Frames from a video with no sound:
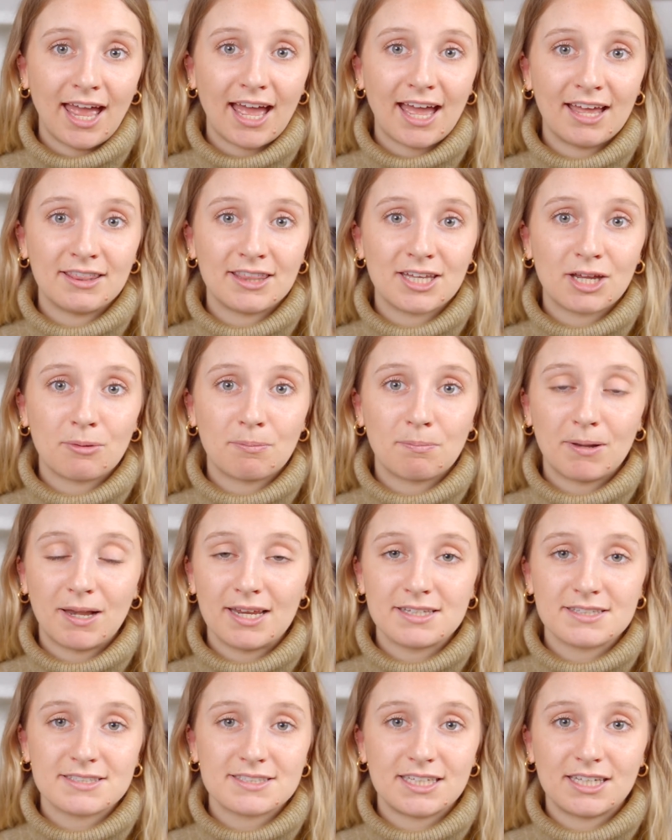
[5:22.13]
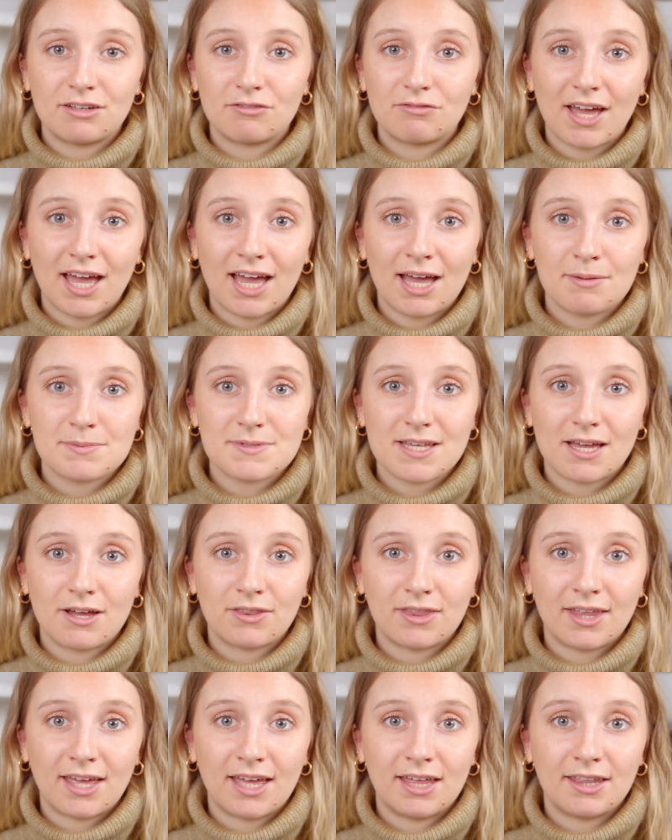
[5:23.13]
And there are plenty of apps
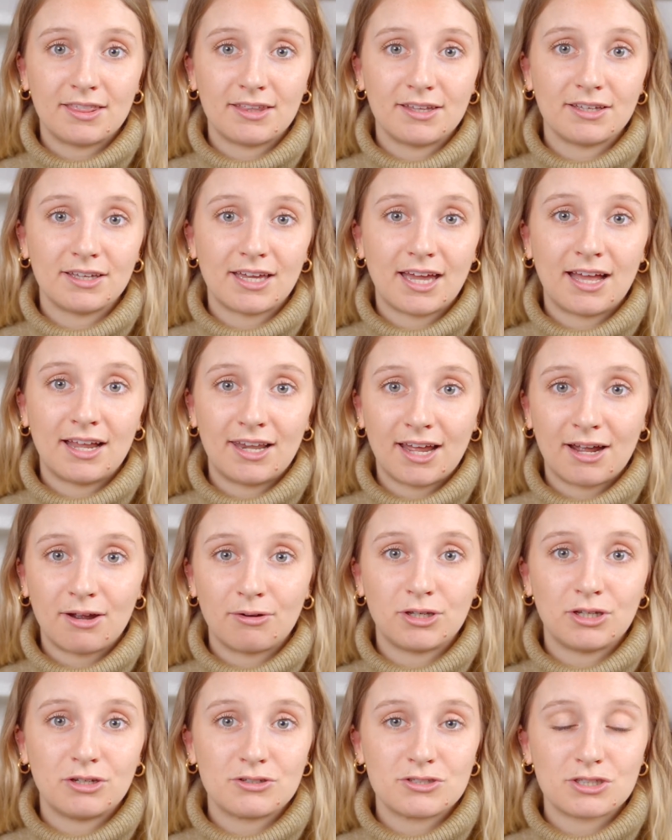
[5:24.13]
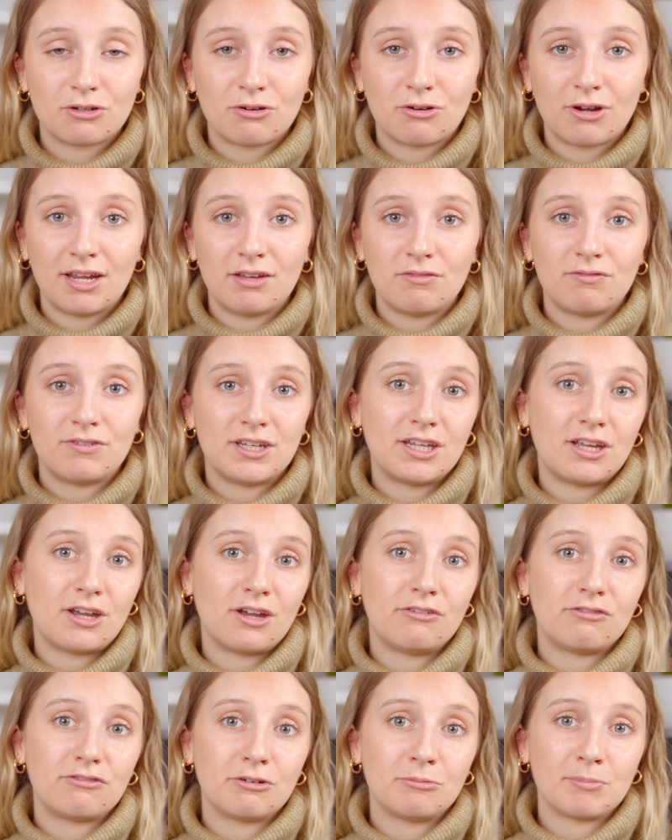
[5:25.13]
out there that allow you to create
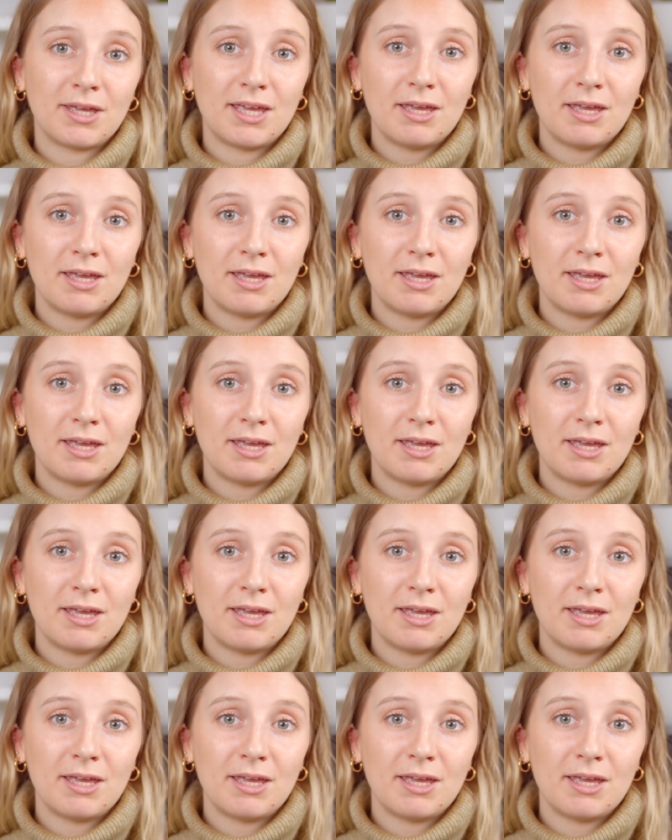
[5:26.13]
video from